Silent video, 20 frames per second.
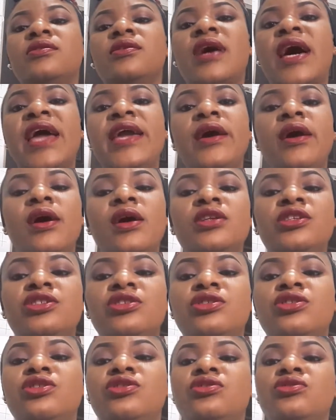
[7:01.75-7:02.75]
so I urge
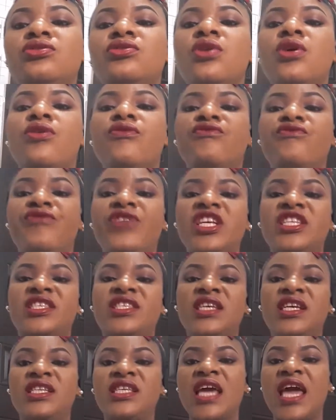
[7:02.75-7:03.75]
you to
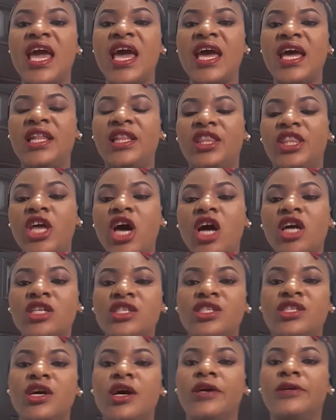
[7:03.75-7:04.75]
visit a
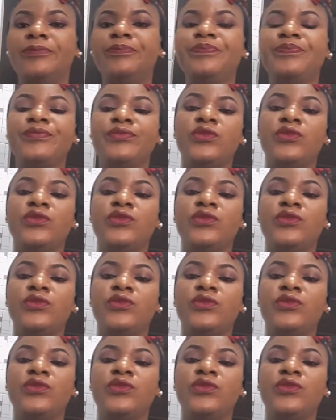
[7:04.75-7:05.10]
doctor.